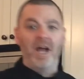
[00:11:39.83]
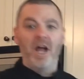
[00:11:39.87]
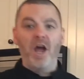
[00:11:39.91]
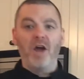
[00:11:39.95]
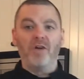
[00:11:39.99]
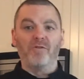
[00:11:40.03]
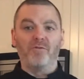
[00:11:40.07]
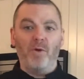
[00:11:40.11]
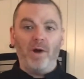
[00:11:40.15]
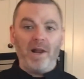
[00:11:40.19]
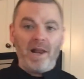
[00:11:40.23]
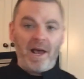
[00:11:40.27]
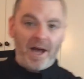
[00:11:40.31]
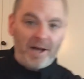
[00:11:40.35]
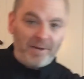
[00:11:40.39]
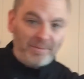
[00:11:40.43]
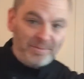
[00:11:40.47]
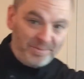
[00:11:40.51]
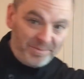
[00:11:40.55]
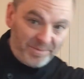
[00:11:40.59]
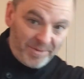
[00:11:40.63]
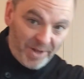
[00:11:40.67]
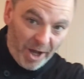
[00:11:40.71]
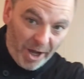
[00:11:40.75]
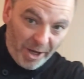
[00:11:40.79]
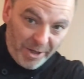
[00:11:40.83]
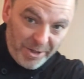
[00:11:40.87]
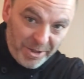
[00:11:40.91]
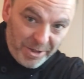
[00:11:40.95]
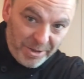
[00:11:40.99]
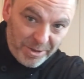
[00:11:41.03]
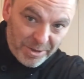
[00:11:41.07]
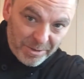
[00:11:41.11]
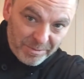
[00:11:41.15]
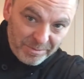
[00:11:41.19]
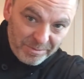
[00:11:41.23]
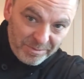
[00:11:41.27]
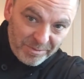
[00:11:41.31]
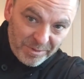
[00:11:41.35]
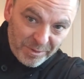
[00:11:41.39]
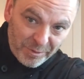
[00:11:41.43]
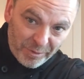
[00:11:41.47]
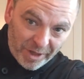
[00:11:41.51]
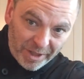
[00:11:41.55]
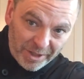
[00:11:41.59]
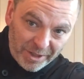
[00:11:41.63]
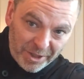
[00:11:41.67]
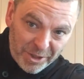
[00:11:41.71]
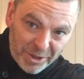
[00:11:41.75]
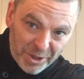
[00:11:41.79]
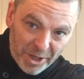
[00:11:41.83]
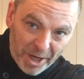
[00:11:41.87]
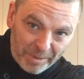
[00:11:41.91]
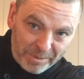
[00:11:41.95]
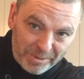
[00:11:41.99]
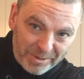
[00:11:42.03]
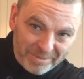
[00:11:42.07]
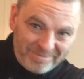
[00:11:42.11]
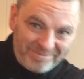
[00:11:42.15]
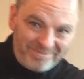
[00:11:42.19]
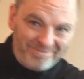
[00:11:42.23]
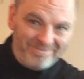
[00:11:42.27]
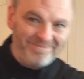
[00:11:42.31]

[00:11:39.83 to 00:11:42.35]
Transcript: And voila! Onions, finely chopped.